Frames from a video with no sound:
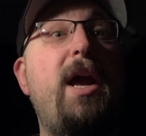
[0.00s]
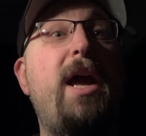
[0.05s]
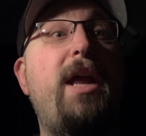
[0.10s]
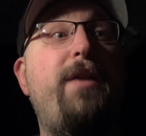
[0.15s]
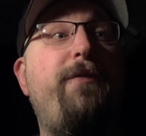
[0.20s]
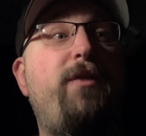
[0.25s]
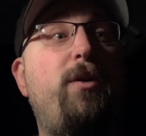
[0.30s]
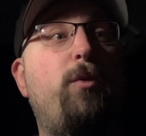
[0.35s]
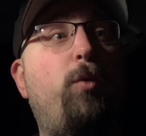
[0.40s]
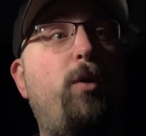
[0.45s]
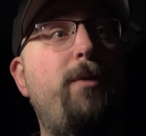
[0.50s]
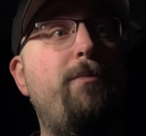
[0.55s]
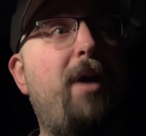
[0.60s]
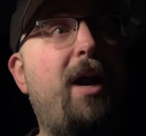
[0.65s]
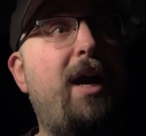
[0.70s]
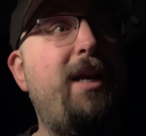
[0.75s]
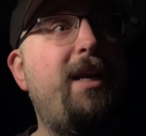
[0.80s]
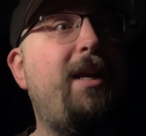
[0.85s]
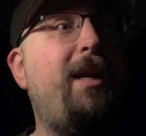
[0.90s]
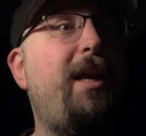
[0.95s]
And if you wouldn't
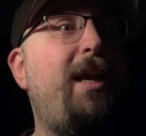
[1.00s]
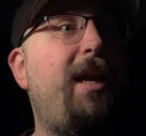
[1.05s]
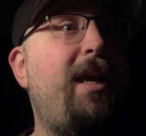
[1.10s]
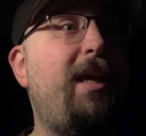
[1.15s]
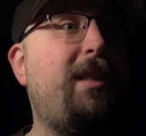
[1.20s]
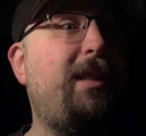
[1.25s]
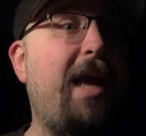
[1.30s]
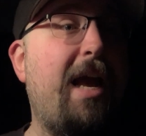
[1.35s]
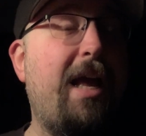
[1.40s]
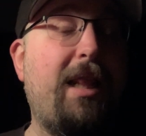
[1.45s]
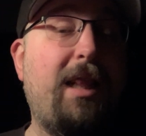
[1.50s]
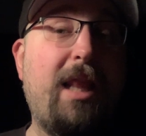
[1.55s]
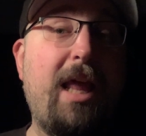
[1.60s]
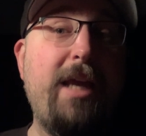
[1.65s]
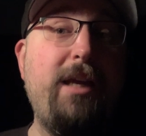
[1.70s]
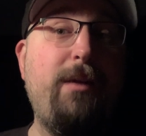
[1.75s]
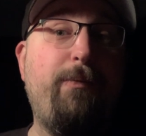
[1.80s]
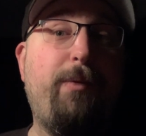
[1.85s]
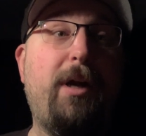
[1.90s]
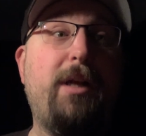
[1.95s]
mind it, hit that
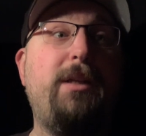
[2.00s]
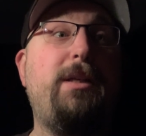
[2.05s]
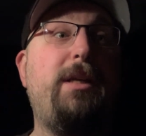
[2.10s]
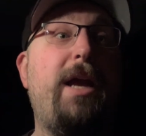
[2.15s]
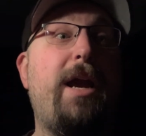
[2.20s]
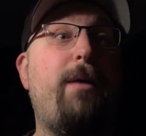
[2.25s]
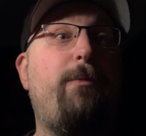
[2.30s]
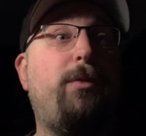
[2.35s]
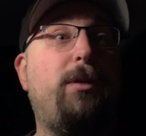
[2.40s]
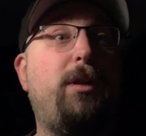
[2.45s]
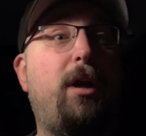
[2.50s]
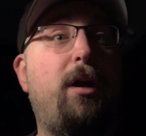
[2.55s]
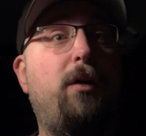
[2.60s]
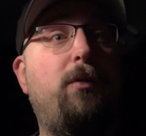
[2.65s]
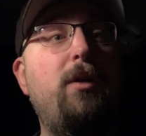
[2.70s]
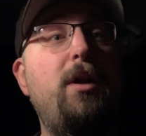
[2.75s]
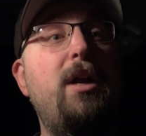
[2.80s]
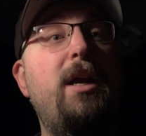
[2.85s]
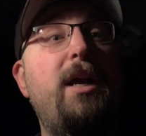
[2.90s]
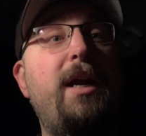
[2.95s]
like button down
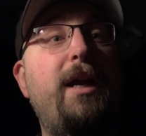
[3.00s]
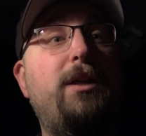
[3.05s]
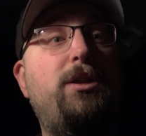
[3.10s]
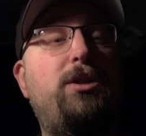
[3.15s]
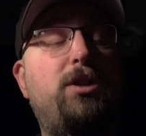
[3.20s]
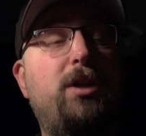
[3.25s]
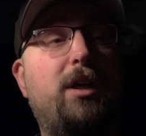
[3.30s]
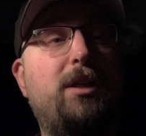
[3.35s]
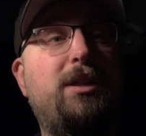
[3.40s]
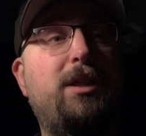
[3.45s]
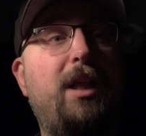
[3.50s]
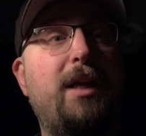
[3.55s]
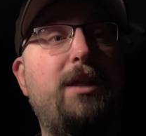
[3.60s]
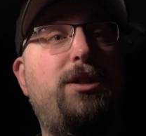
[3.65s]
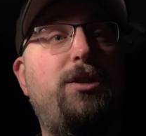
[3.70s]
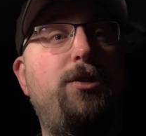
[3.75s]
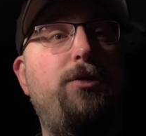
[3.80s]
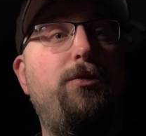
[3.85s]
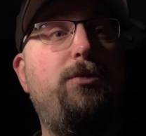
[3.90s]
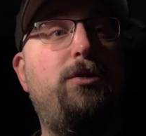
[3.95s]
below. It just
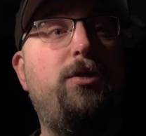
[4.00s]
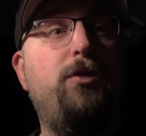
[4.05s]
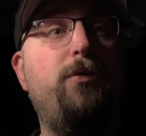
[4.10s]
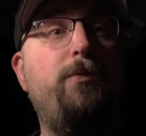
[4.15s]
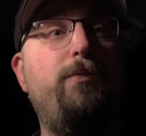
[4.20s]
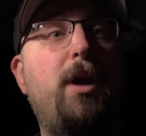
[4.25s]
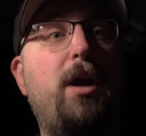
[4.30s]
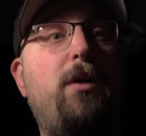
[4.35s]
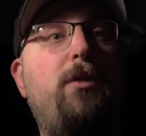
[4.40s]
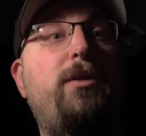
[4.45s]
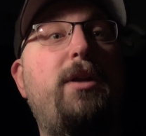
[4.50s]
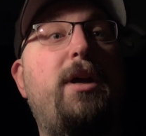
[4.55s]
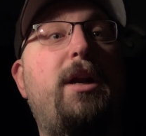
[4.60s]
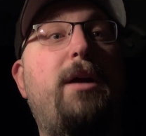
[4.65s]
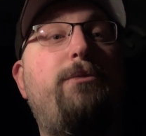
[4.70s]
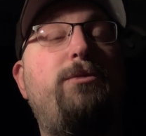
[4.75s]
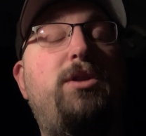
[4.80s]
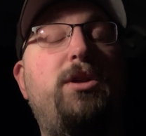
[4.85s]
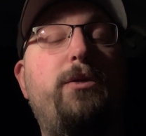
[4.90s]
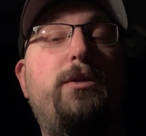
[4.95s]
lets YouTube know that
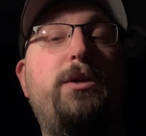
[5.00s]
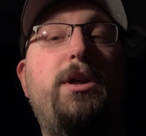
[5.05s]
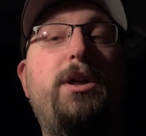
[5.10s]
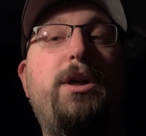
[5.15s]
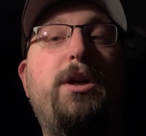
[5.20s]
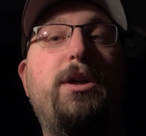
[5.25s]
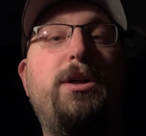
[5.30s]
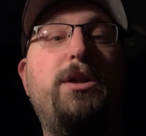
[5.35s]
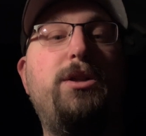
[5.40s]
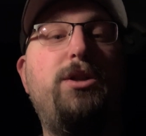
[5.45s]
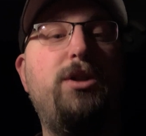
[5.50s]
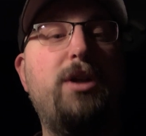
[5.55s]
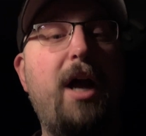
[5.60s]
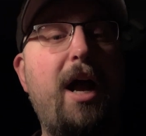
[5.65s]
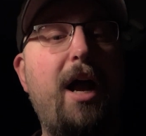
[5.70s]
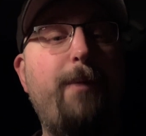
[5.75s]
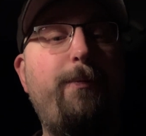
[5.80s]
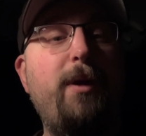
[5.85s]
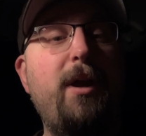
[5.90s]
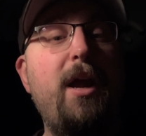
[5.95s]
I'm doing a good
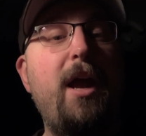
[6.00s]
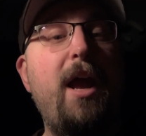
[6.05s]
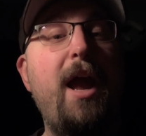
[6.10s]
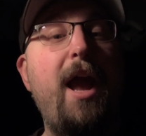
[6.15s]
job.